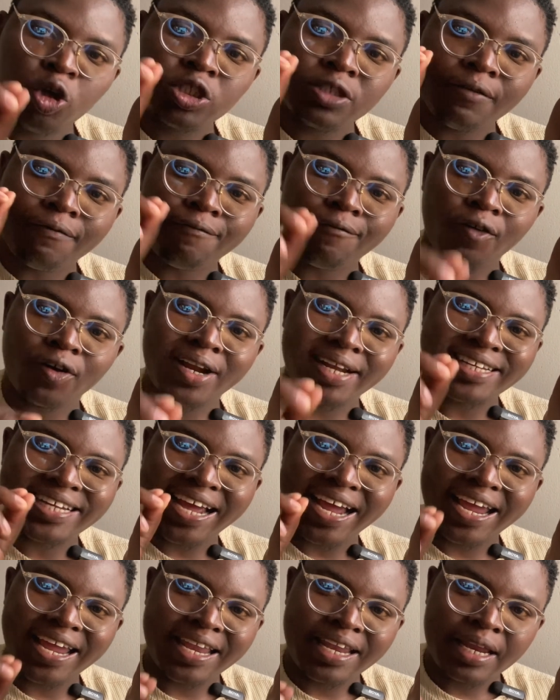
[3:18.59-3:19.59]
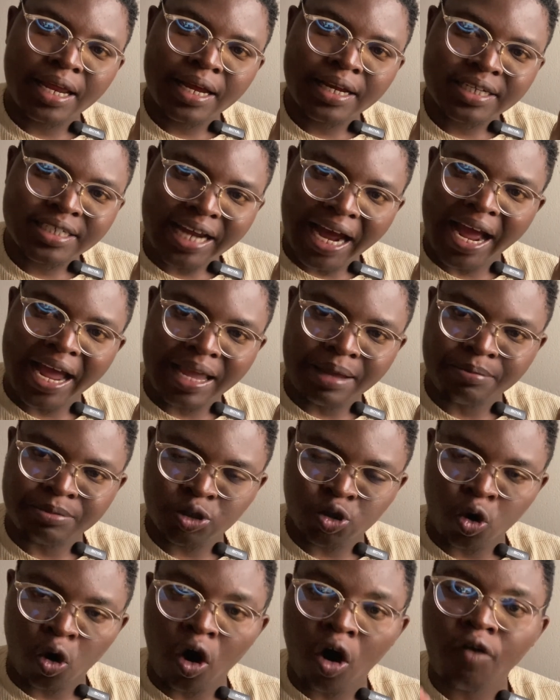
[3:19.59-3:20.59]
volatile times
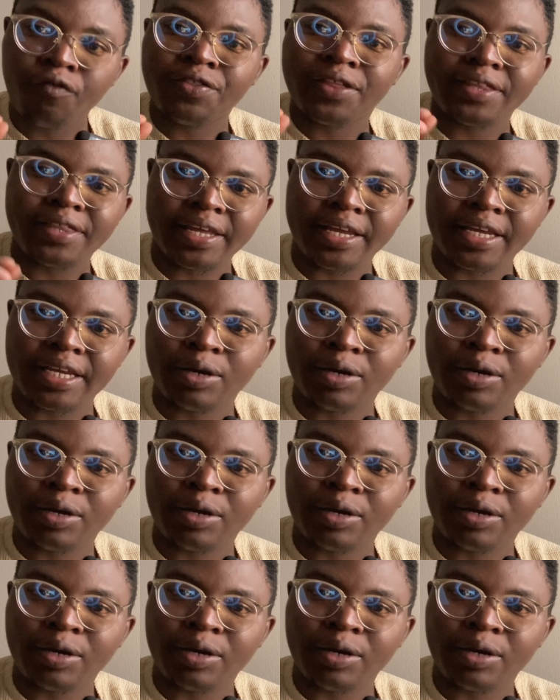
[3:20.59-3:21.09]
of the day,